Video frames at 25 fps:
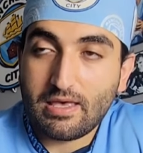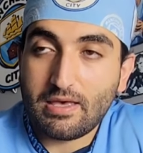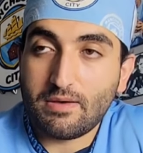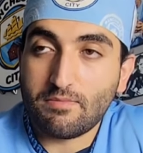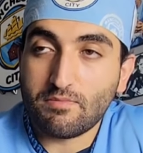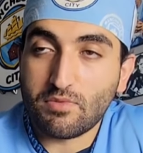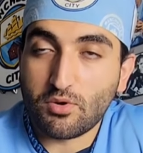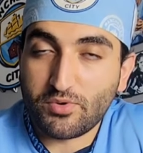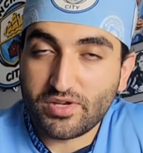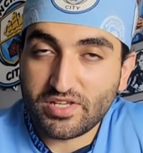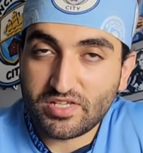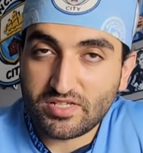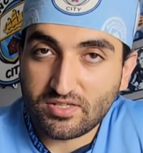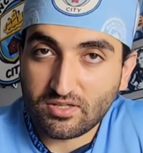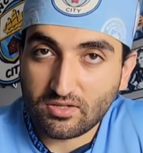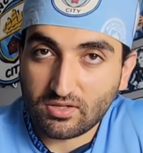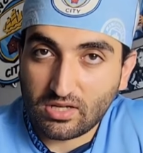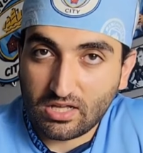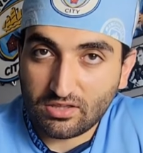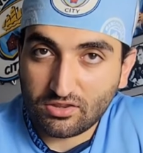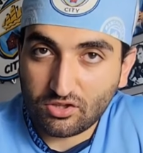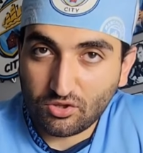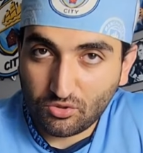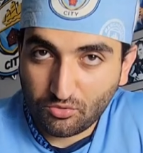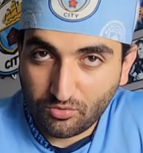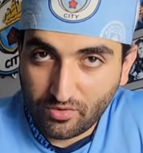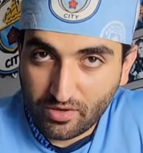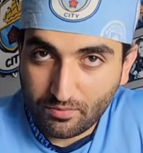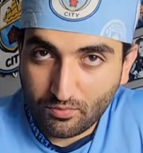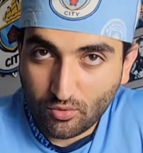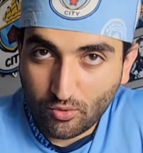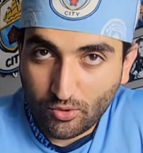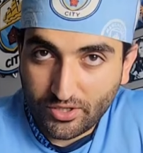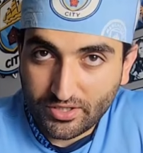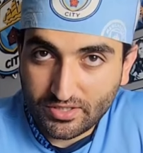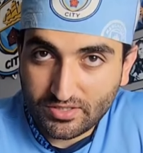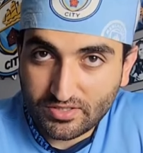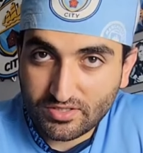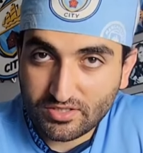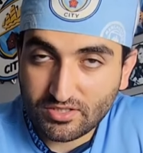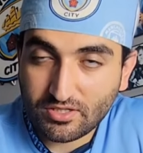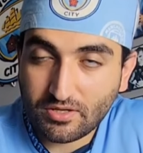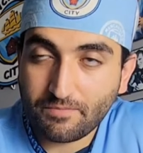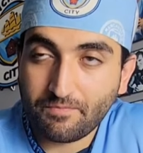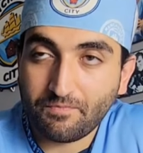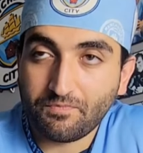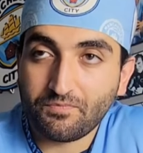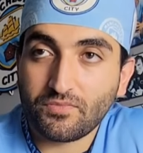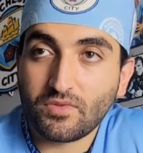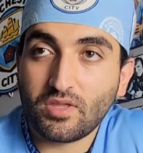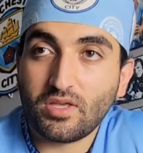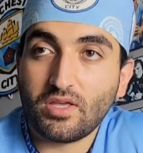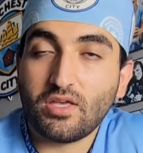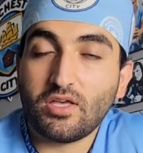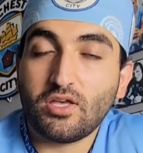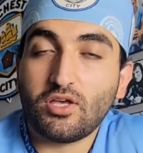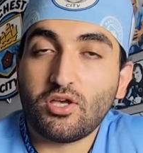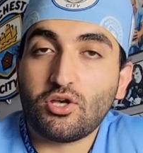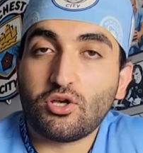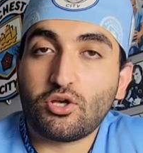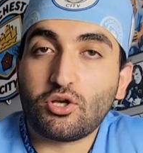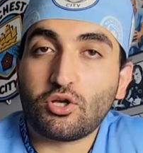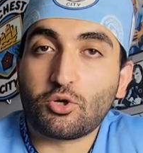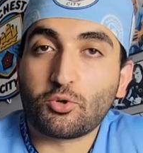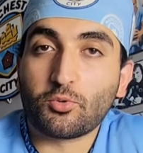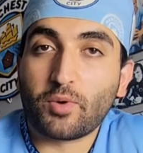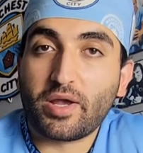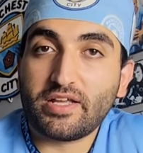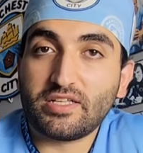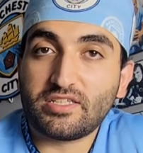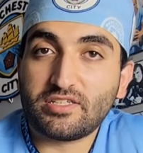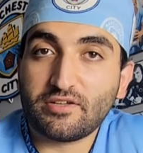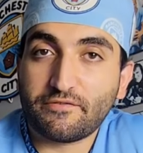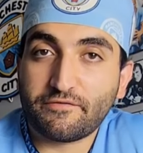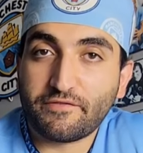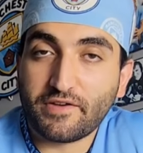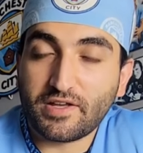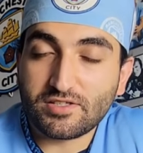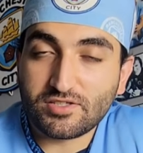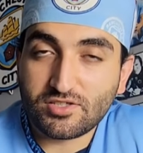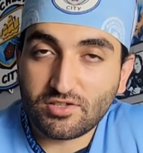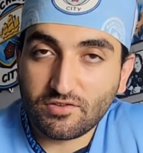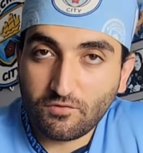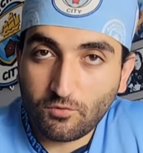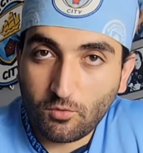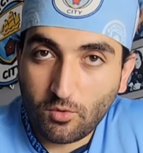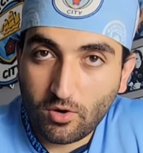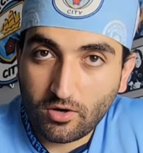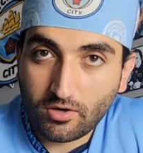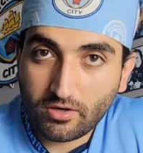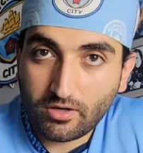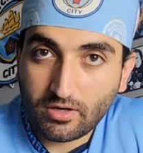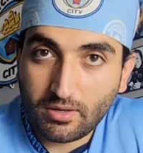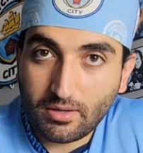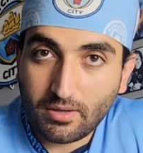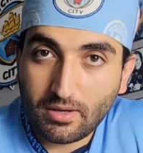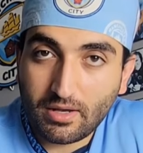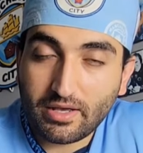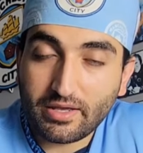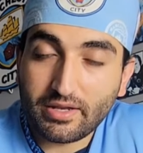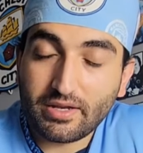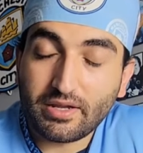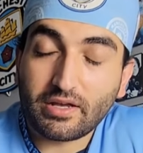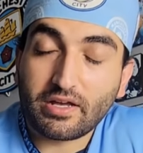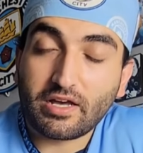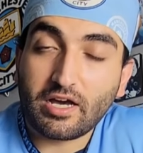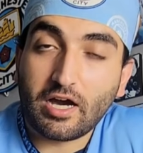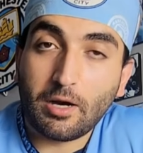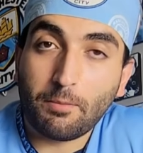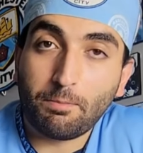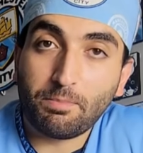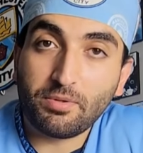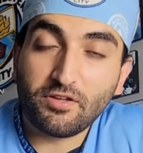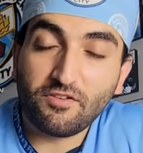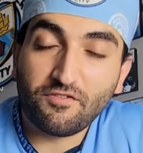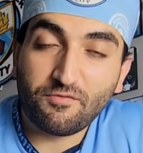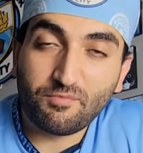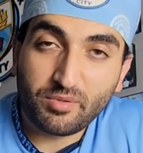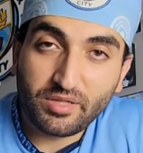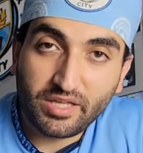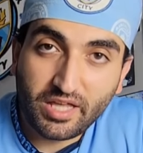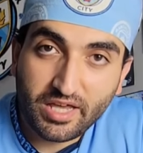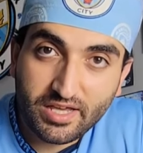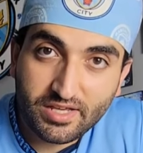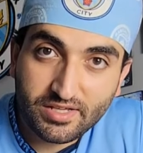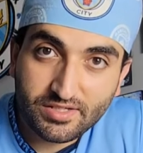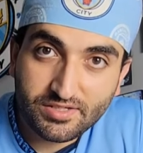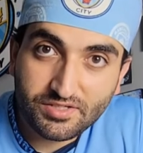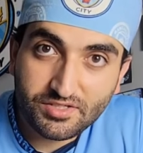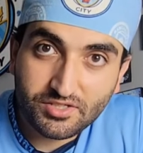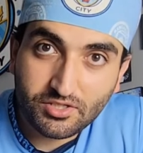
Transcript: but we still got the 3 points. Great defensive work in a couple of plays.